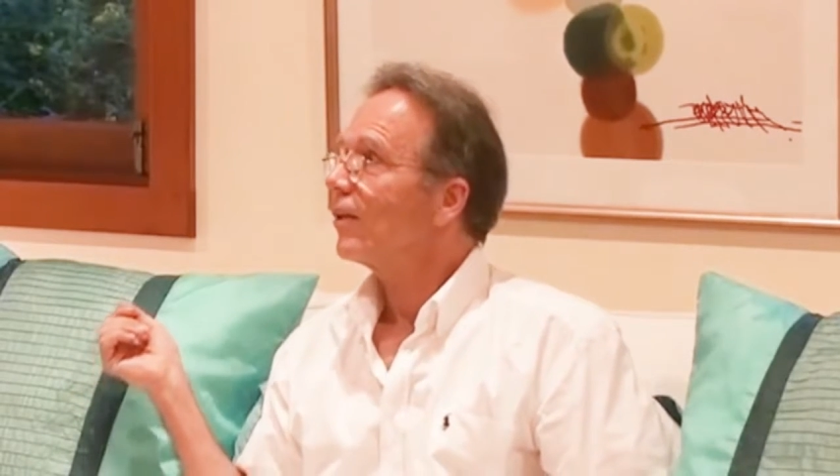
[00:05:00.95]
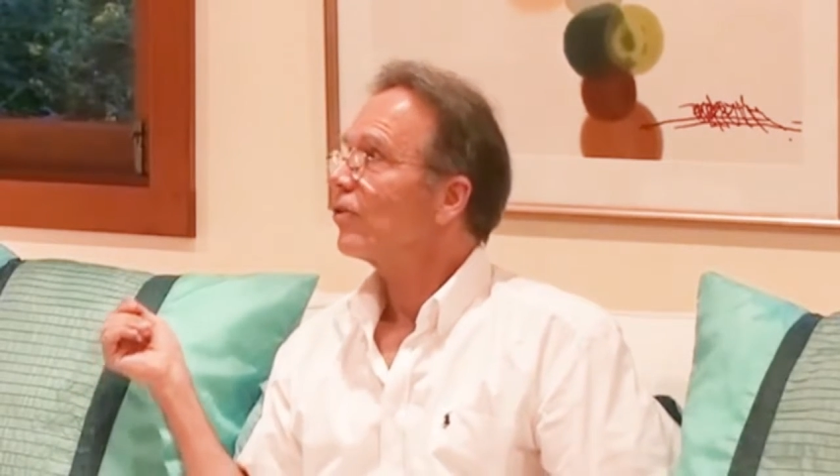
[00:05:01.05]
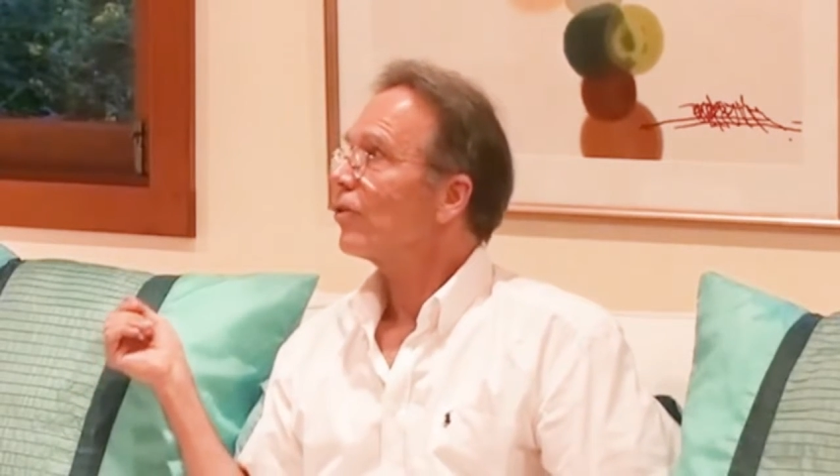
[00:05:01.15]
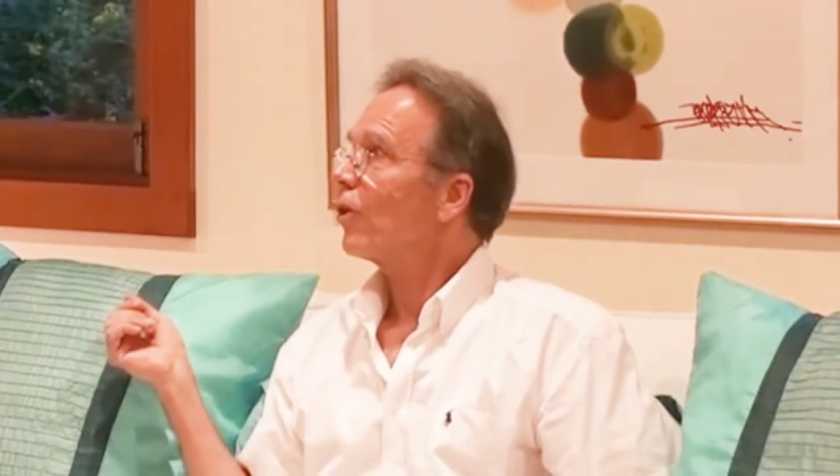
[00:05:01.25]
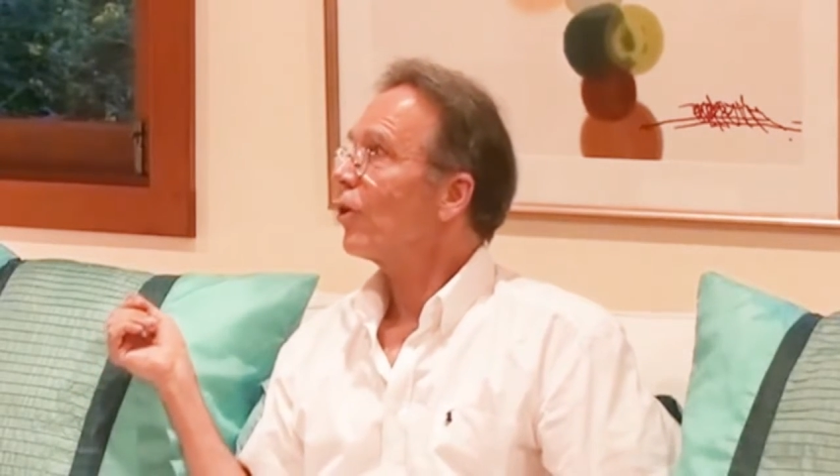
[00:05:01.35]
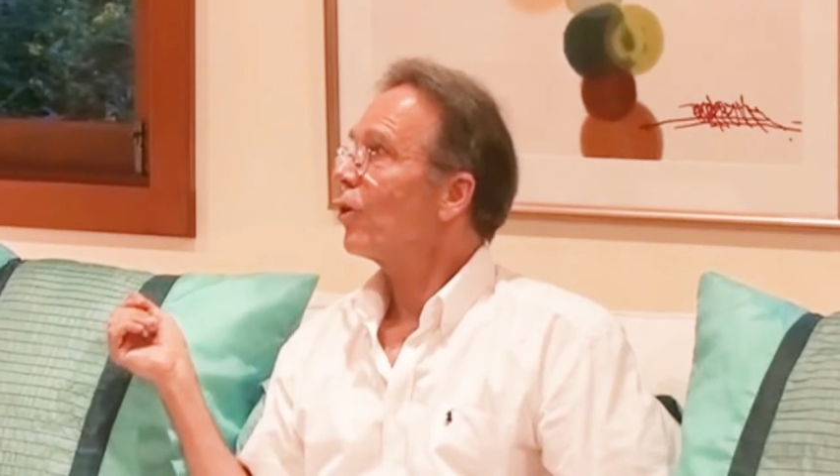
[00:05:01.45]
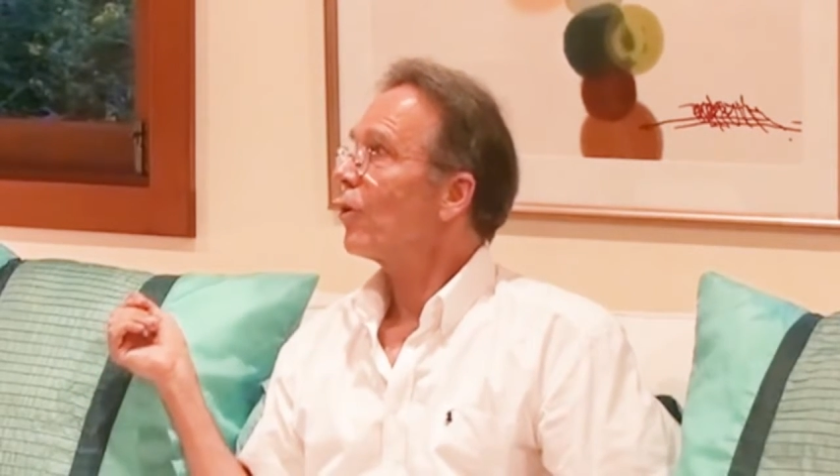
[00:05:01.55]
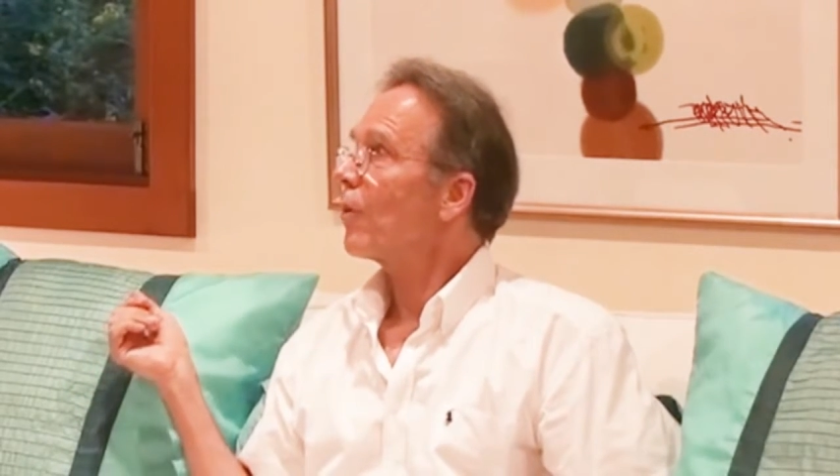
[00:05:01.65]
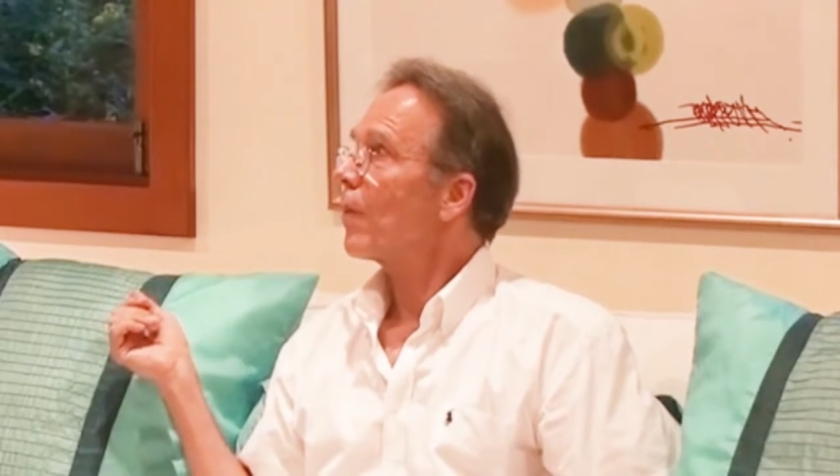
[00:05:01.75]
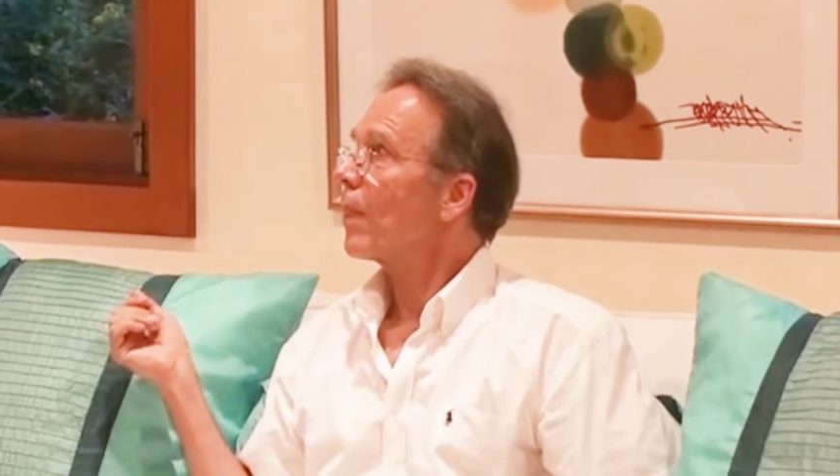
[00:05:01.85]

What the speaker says: So